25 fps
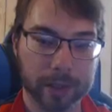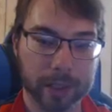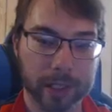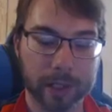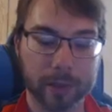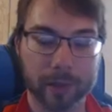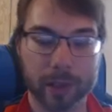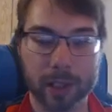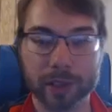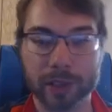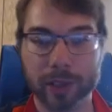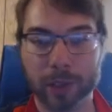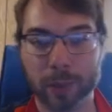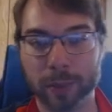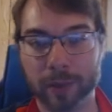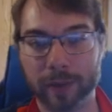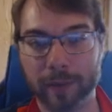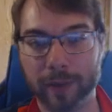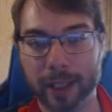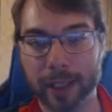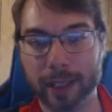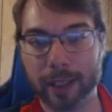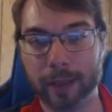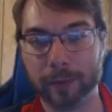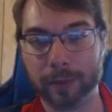It'll also
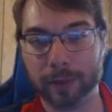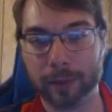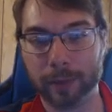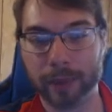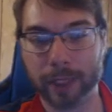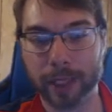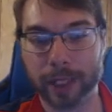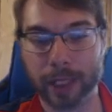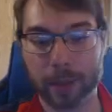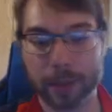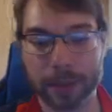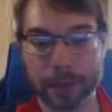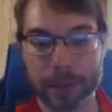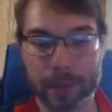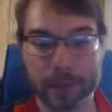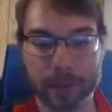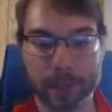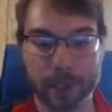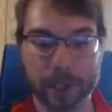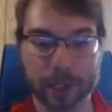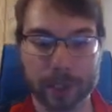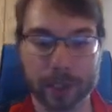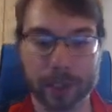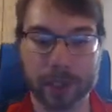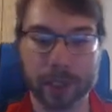prevent him from being able to
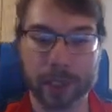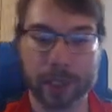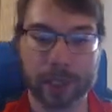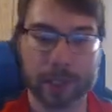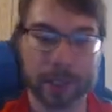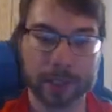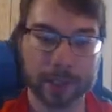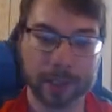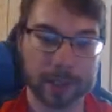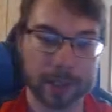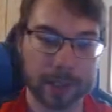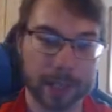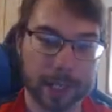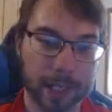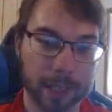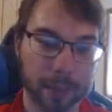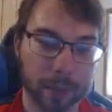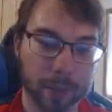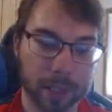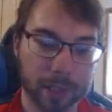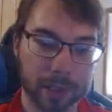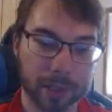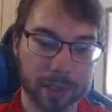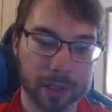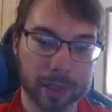target it as an attack
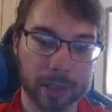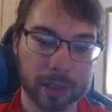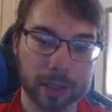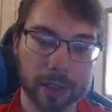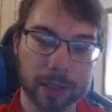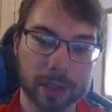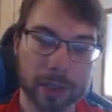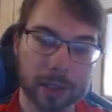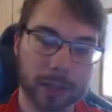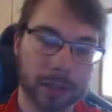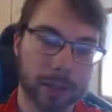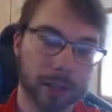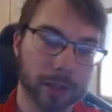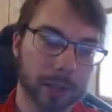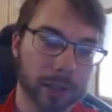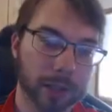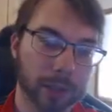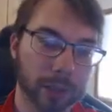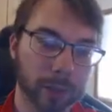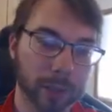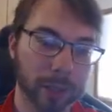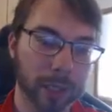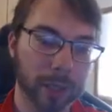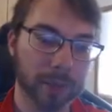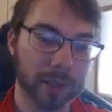monster.
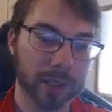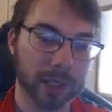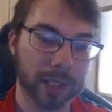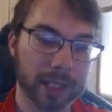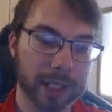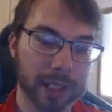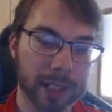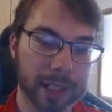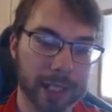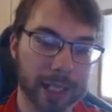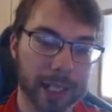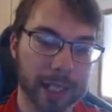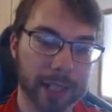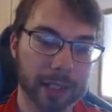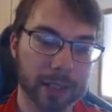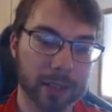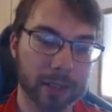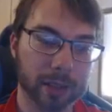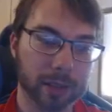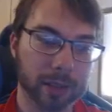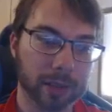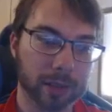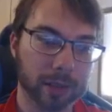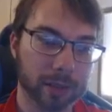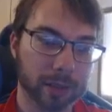He'll be able to negate,
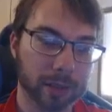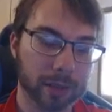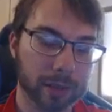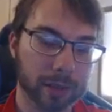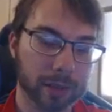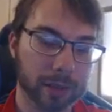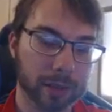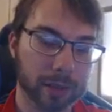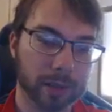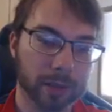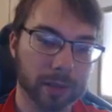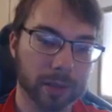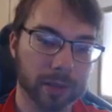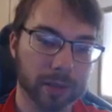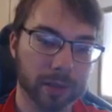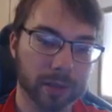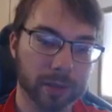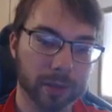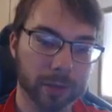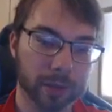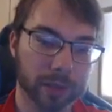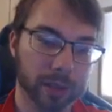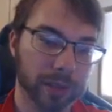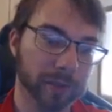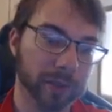
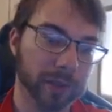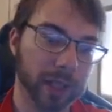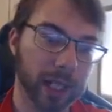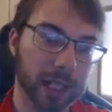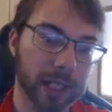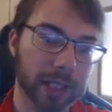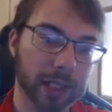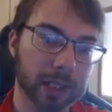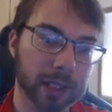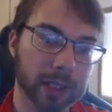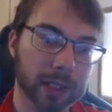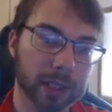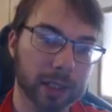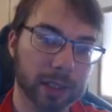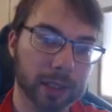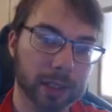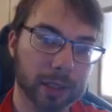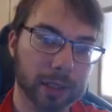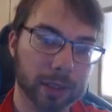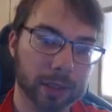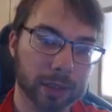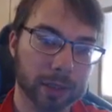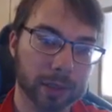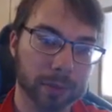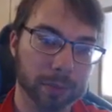which is fine,
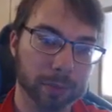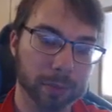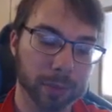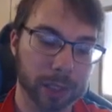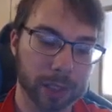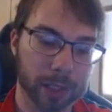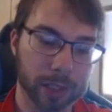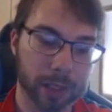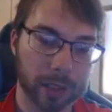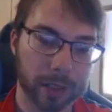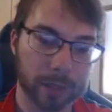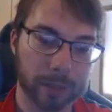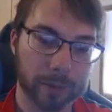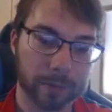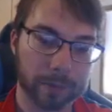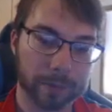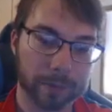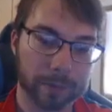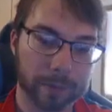but